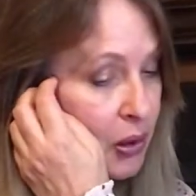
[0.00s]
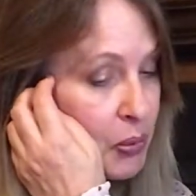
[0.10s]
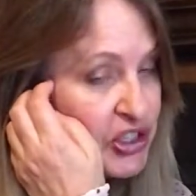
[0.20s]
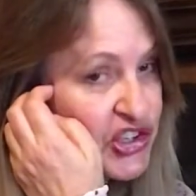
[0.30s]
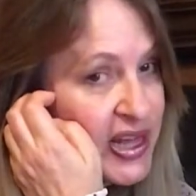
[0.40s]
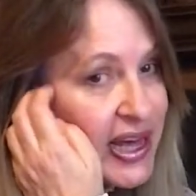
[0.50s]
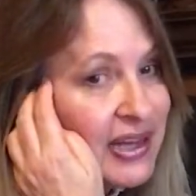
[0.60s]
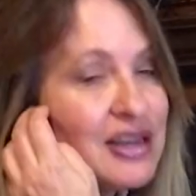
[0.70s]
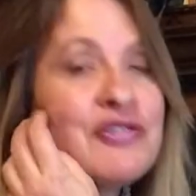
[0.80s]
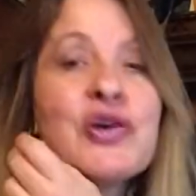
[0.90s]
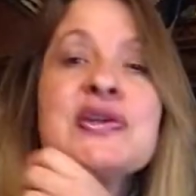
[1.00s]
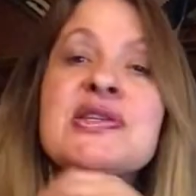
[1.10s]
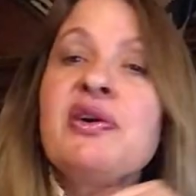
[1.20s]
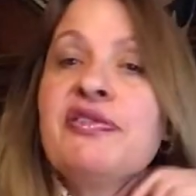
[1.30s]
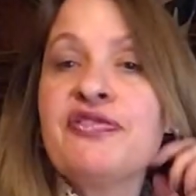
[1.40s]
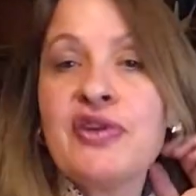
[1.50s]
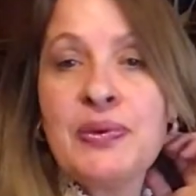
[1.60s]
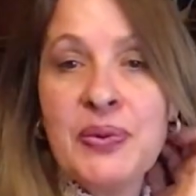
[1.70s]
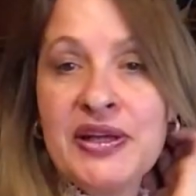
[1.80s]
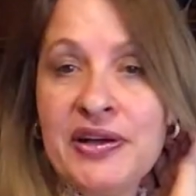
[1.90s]
watch that. Of course, you have free
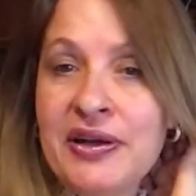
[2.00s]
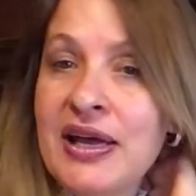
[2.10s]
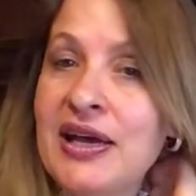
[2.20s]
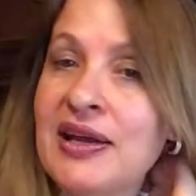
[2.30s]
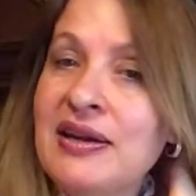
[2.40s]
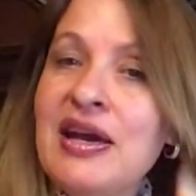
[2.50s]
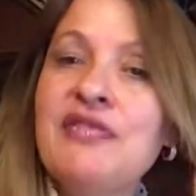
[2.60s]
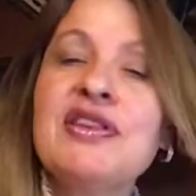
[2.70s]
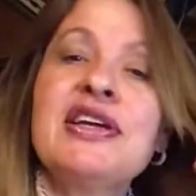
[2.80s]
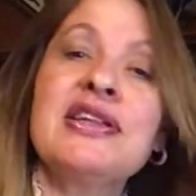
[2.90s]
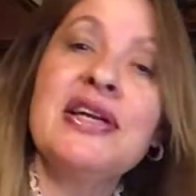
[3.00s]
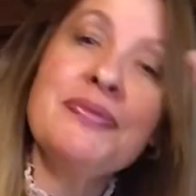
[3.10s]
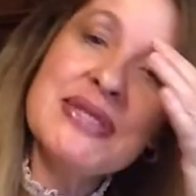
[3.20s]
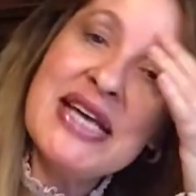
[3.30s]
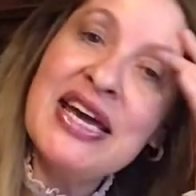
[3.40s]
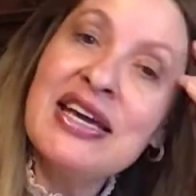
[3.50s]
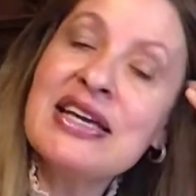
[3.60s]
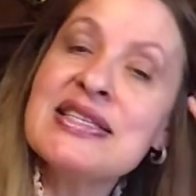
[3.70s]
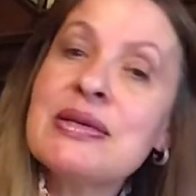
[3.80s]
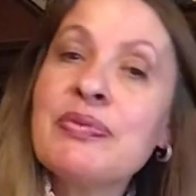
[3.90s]
will, and everything that I'm saying
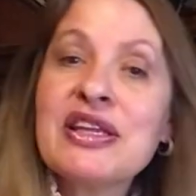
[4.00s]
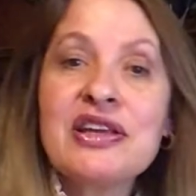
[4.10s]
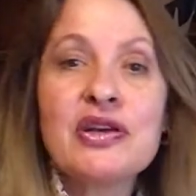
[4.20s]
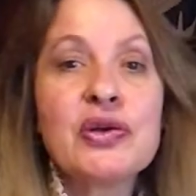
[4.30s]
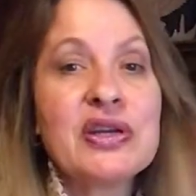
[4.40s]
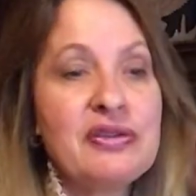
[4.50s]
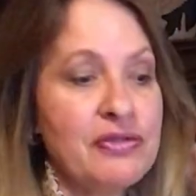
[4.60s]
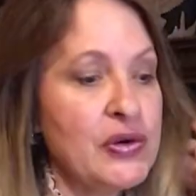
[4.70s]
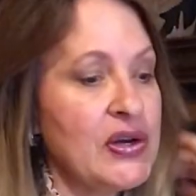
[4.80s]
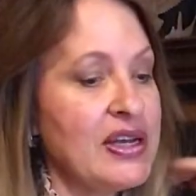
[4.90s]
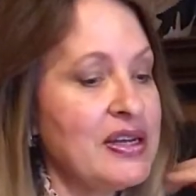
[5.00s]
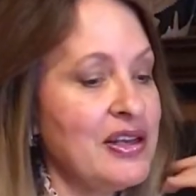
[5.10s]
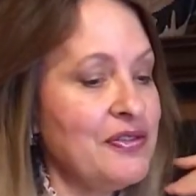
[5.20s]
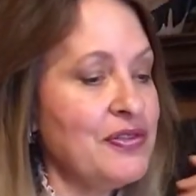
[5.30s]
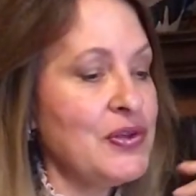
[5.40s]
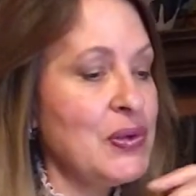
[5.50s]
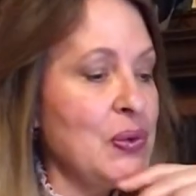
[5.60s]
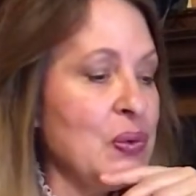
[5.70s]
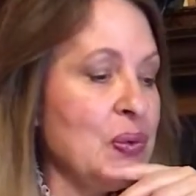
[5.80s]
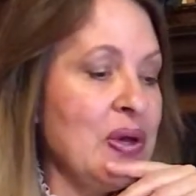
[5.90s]
is something that you can avoid if
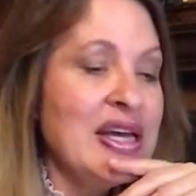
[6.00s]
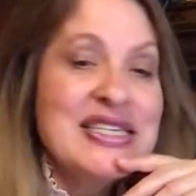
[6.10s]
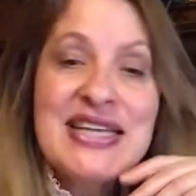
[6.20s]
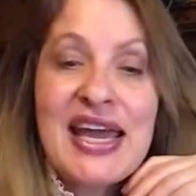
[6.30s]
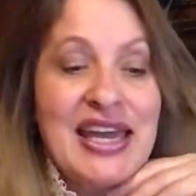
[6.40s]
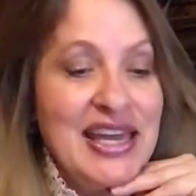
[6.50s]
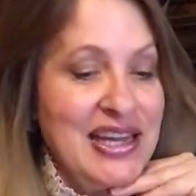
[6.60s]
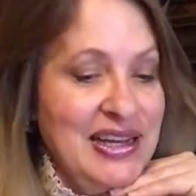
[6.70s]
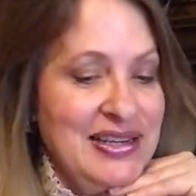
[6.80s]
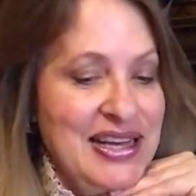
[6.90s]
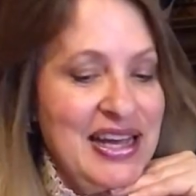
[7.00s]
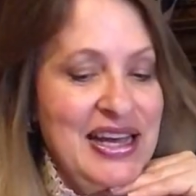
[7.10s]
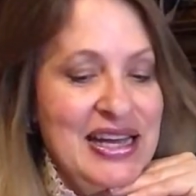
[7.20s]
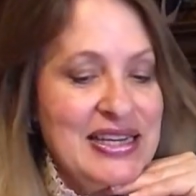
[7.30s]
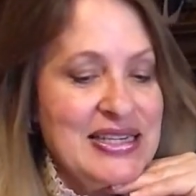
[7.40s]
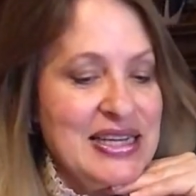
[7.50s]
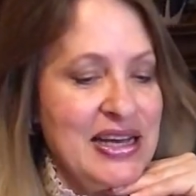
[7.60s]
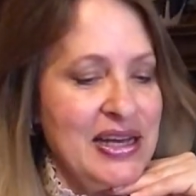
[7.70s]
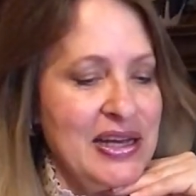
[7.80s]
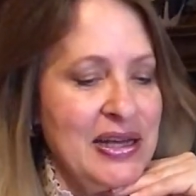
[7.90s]
you take heed, and
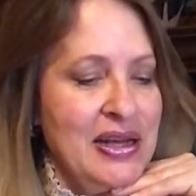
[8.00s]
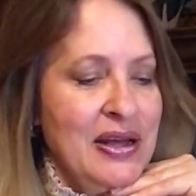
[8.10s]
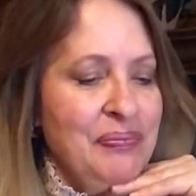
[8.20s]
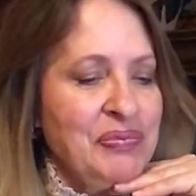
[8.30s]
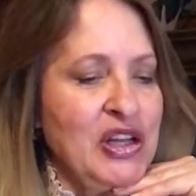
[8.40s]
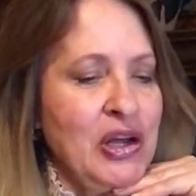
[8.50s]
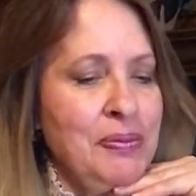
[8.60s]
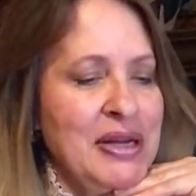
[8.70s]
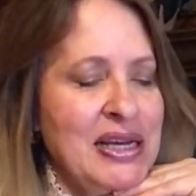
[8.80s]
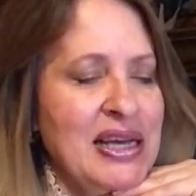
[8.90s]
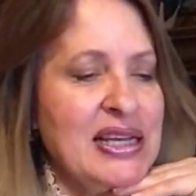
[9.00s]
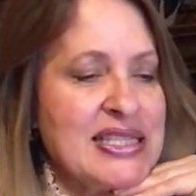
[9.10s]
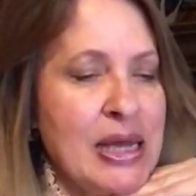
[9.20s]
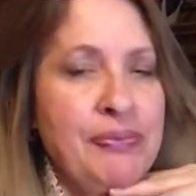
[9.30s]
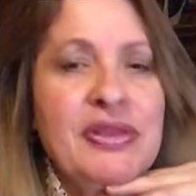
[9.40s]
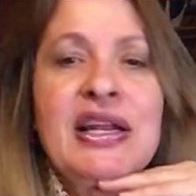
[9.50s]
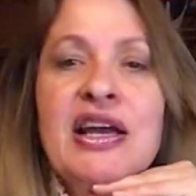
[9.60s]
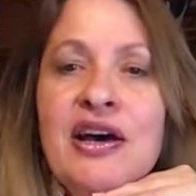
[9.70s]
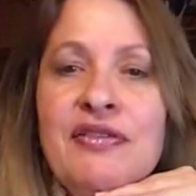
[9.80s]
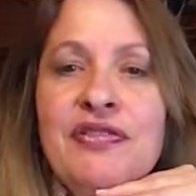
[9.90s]
but accept the
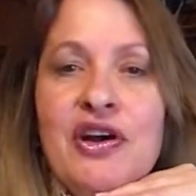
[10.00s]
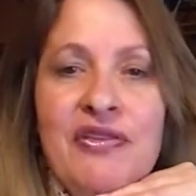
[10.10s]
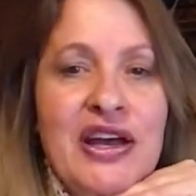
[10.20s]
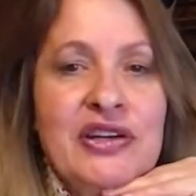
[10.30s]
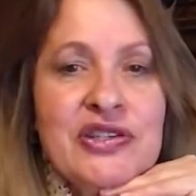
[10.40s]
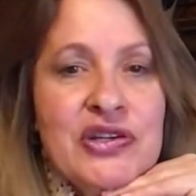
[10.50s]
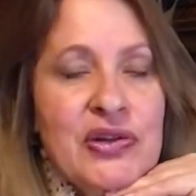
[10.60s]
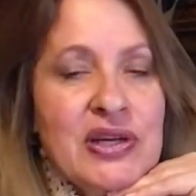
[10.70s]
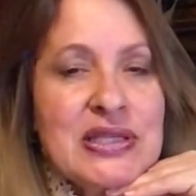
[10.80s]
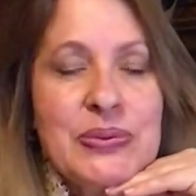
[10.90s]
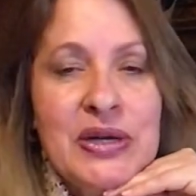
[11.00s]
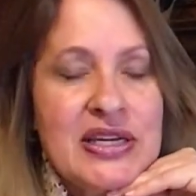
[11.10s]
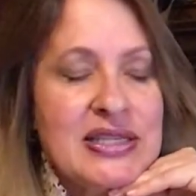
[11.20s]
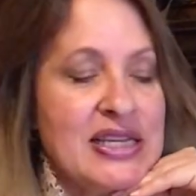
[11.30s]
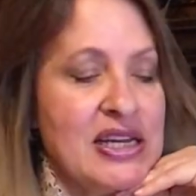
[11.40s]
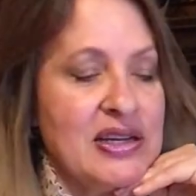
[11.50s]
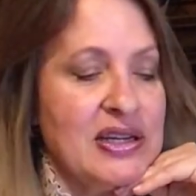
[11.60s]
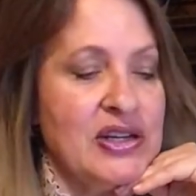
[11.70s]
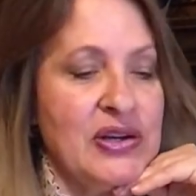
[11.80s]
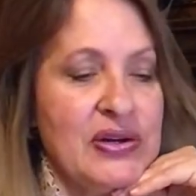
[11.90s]
love around you. That's what I see.
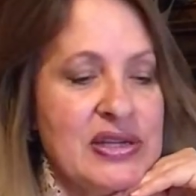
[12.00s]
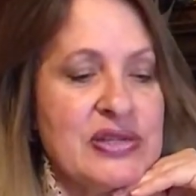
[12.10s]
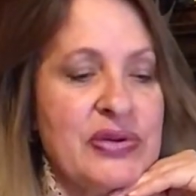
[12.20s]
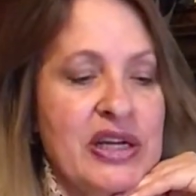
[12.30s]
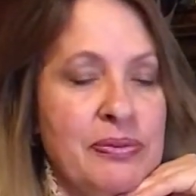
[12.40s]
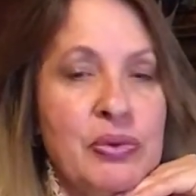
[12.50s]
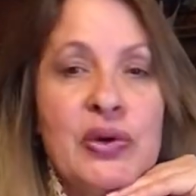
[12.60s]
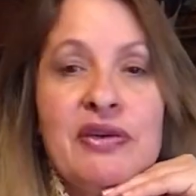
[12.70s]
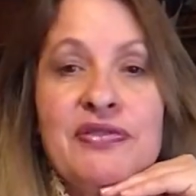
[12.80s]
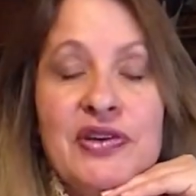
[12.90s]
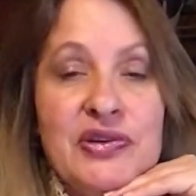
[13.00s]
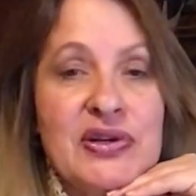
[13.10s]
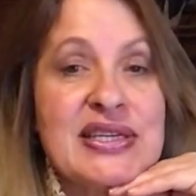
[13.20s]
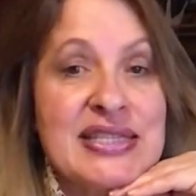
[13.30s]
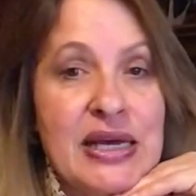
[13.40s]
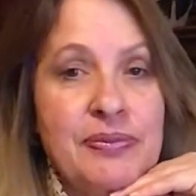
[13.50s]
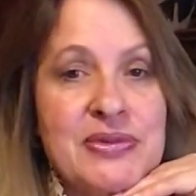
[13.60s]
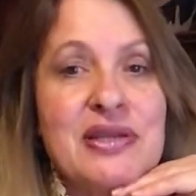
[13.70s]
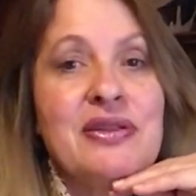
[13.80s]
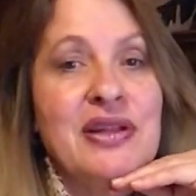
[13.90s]
It's really important for you to
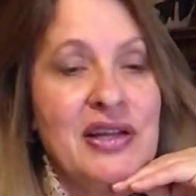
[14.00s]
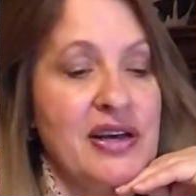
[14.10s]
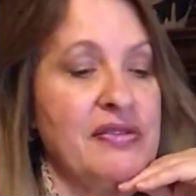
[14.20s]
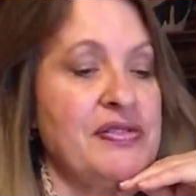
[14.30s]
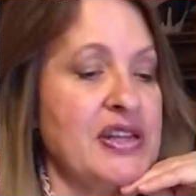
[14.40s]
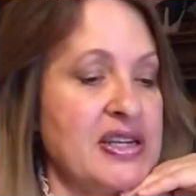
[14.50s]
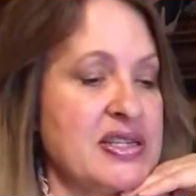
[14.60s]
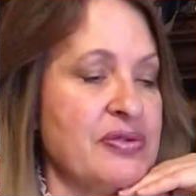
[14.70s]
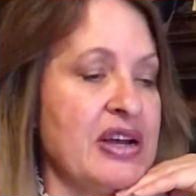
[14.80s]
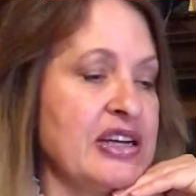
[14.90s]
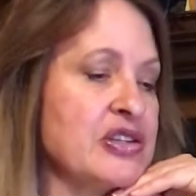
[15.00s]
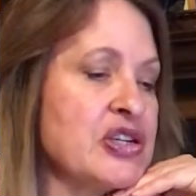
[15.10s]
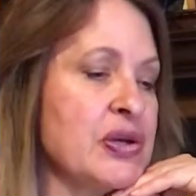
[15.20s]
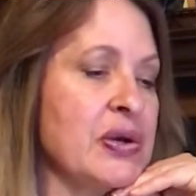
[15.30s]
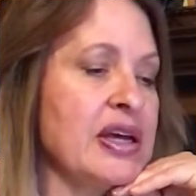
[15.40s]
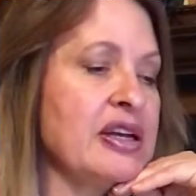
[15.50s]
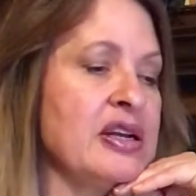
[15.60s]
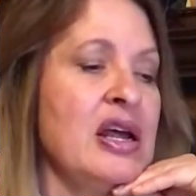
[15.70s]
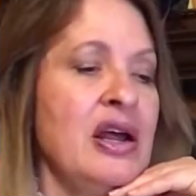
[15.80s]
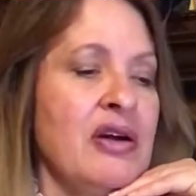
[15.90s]
accept the love that is around you,
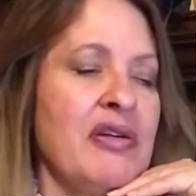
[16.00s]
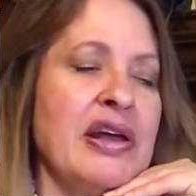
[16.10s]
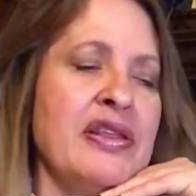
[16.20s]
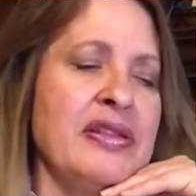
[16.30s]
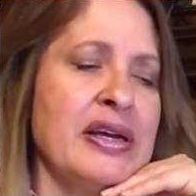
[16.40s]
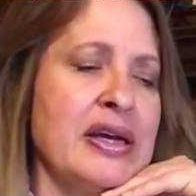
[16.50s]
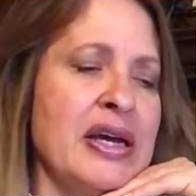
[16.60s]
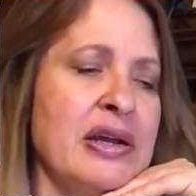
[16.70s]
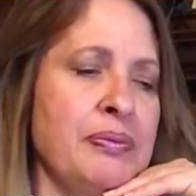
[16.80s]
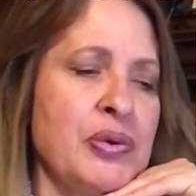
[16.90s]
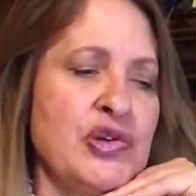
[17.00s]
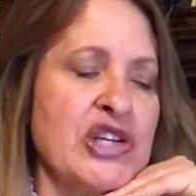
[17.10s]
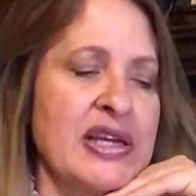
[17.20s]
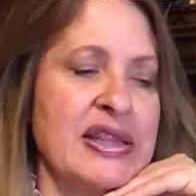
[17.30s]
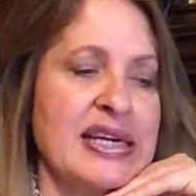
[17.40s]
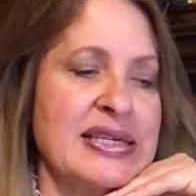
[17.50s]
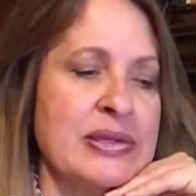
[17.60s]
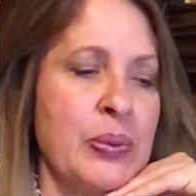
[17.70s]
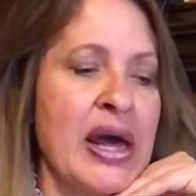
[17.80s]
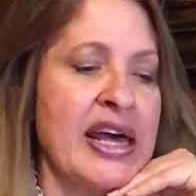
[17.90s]
and rather than kind of pushing things
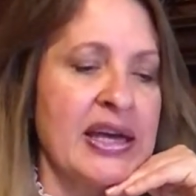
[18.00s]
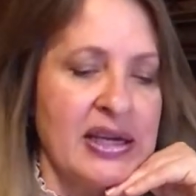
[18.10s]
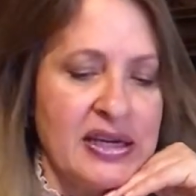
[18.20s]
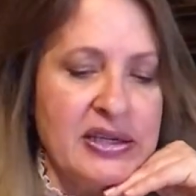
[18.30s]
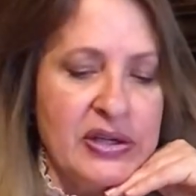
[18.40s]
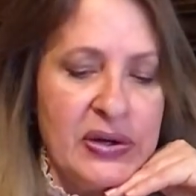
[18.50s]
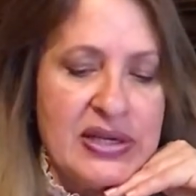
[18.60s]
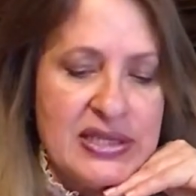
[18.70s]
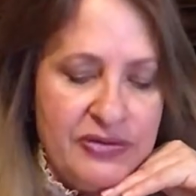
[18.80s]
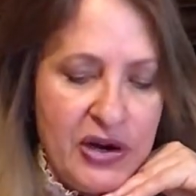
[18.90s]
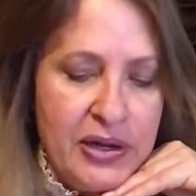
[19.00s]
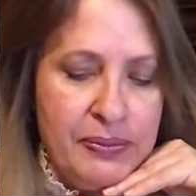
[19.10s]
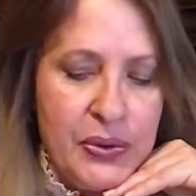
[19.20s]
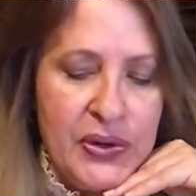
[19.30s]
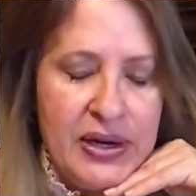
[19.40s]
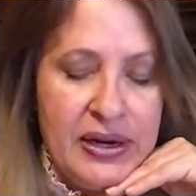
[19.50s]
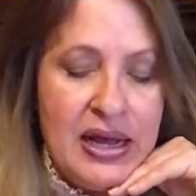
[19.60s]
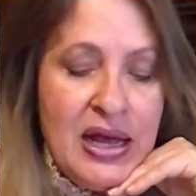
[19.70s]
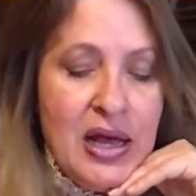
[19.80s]
away, it's very important.